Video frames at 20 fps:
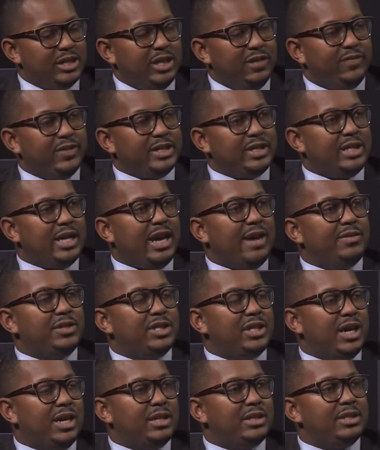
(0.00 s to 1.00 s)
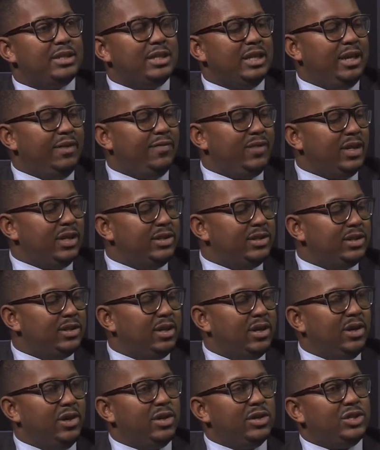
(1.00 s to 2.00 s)
My chief of staff, Shauna
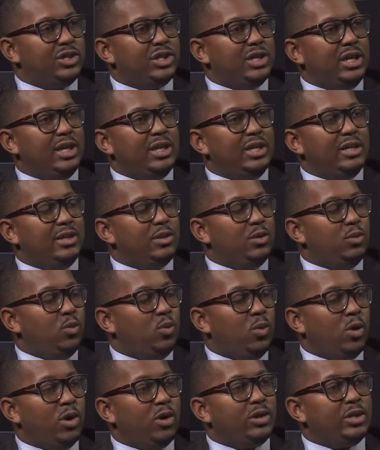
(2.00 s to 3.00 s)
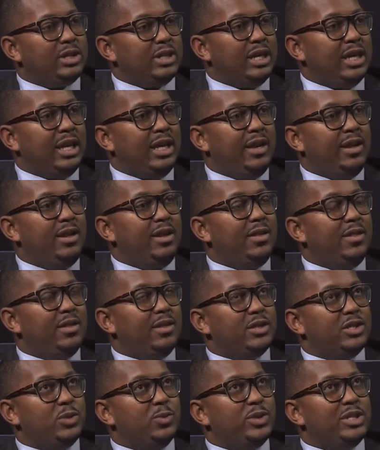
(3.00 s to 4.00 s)
Stevens, she
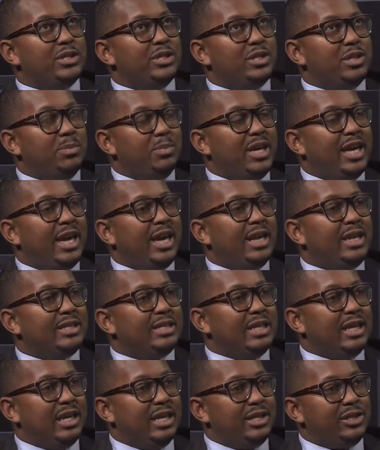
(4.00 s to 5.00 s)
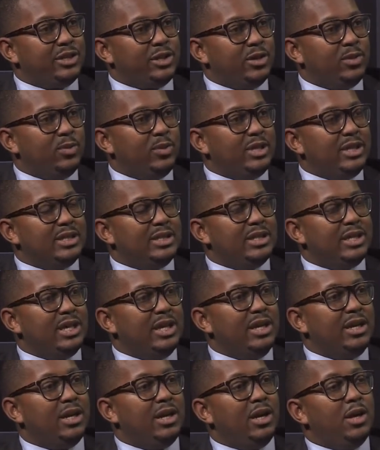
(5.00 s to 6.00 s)
began as an intern with the
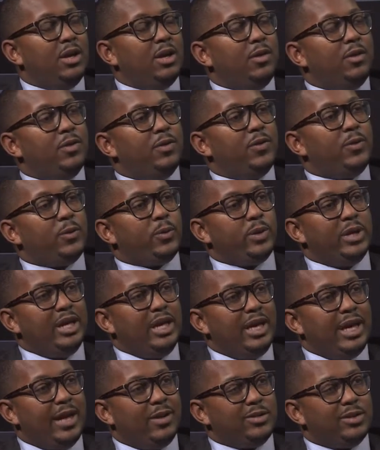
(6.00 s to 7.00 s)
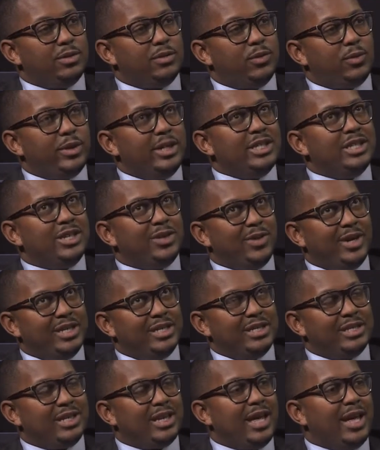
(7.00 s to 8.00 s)
city three
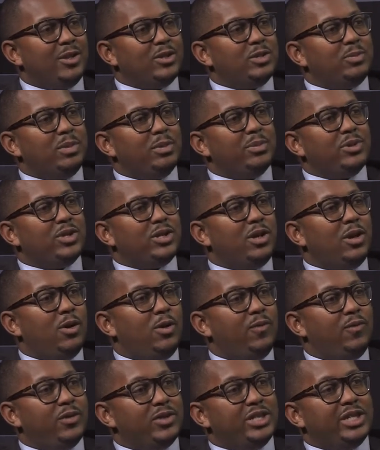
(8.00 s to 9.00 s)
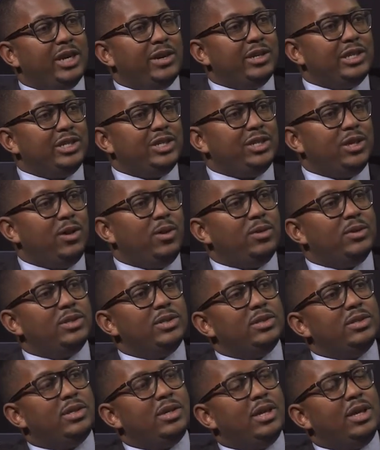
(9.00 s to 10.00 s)
generations of council members ago for Jerry
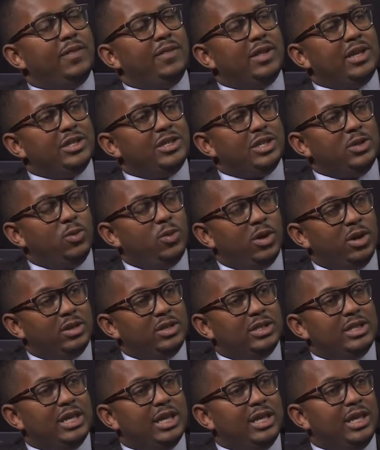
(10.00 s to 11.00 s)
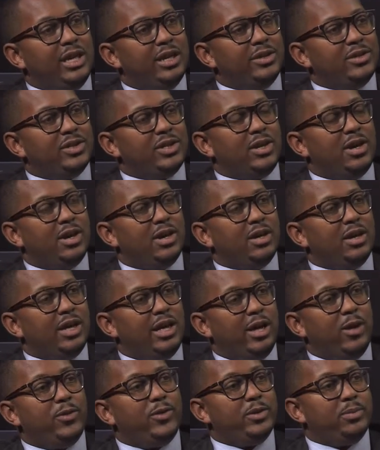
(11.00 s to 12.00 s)
Schultz. Then she worked 10 years in our
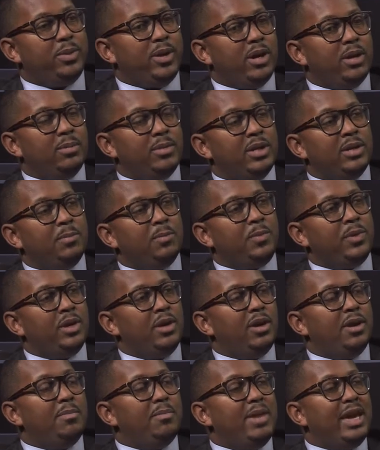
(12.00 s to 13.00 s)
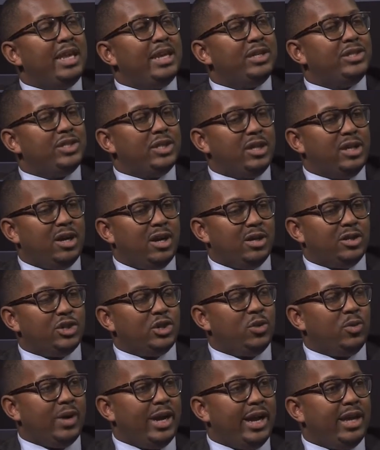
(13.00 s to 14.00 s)
health department, managed a
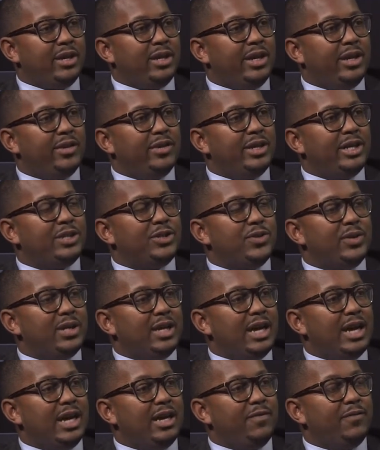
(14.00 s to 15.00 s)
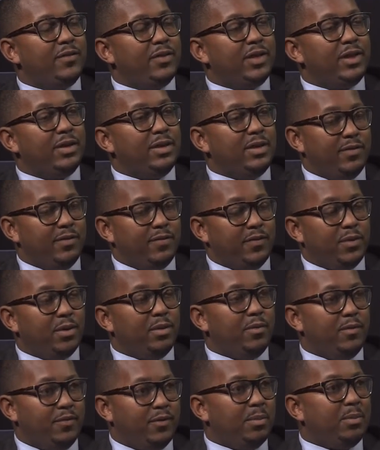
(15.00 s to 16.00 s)
large grant here in District 9
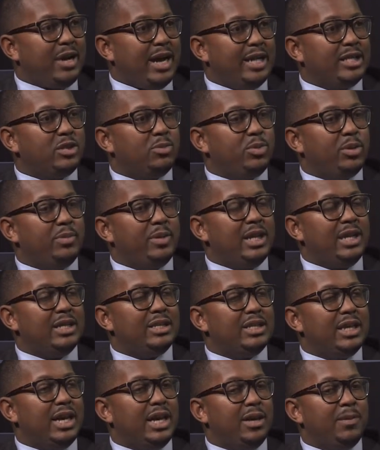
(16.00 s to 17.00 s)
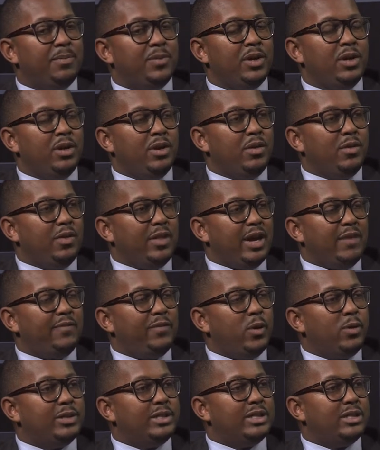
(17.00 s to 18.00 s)
from Kaiser Permanente that
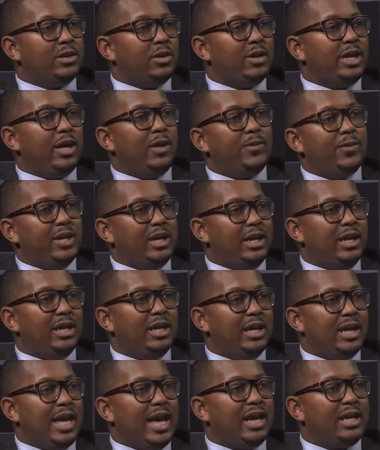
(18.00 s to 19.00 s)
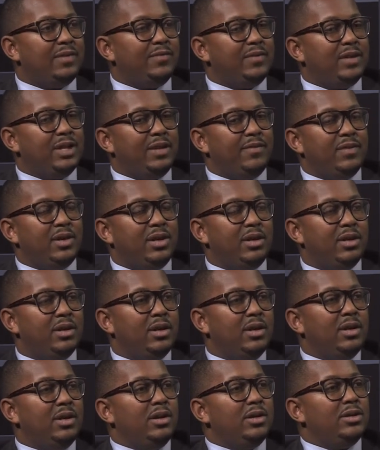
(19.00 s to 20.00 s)
focuses on healthy eating, active living.
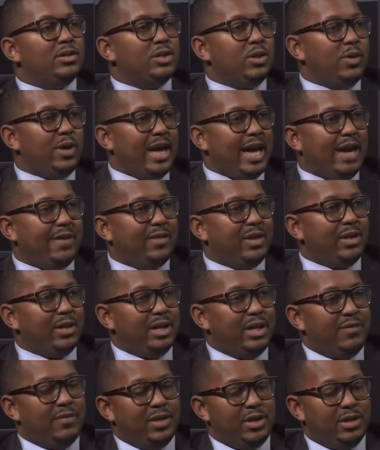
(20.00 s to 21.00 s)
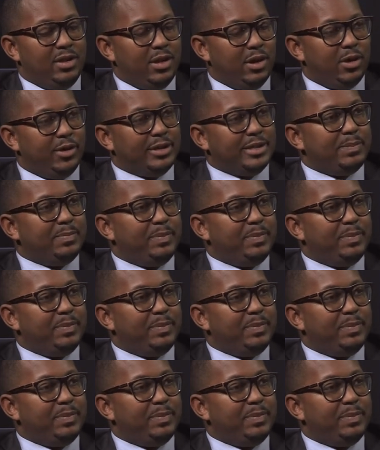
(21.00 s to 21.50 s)
So having given her